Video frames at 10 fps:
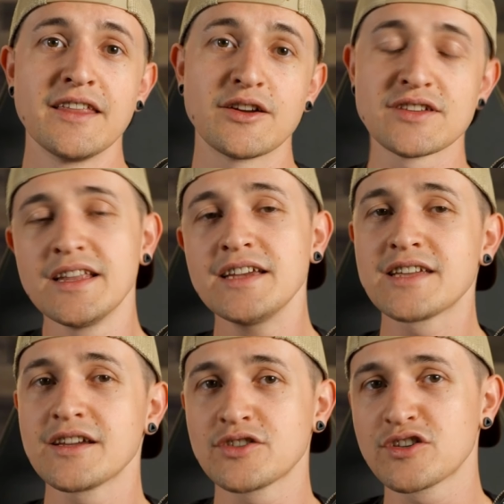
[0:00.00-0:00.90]
There's a link
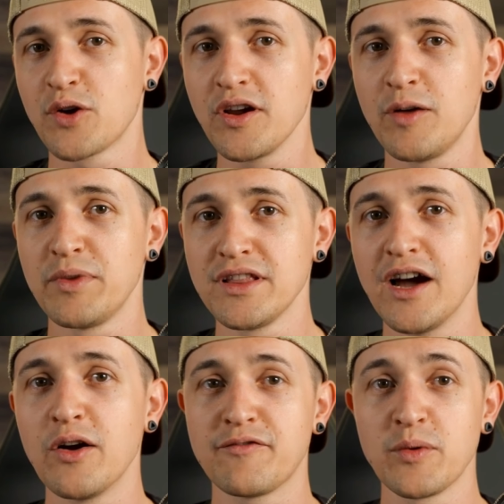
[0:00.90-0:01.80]
to their tutorial
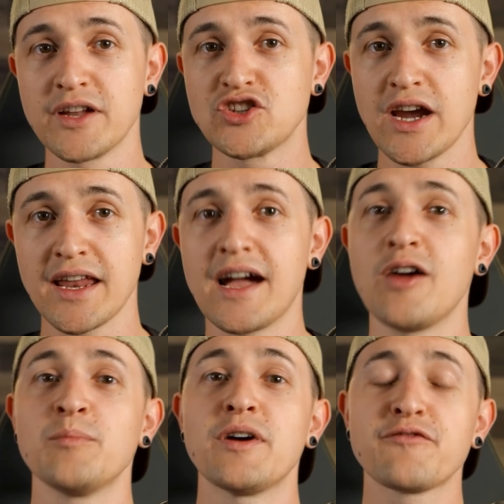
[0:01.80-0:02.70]
below if you want to check it
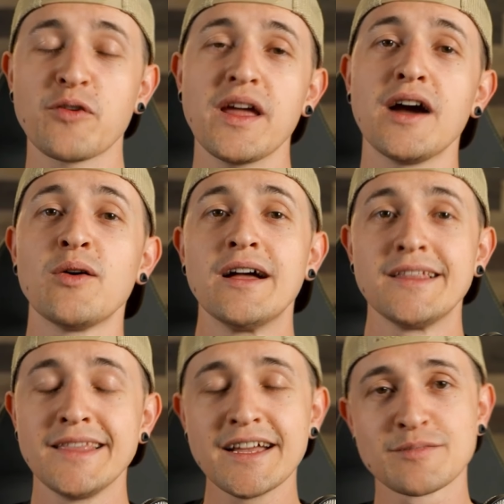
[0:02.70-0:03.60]
out, but for now,
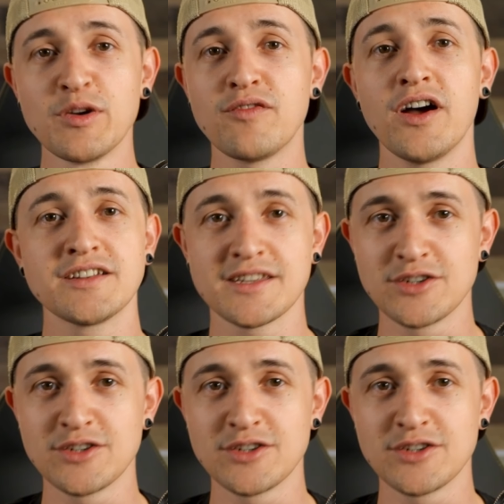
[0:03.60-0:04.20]
let's move on to the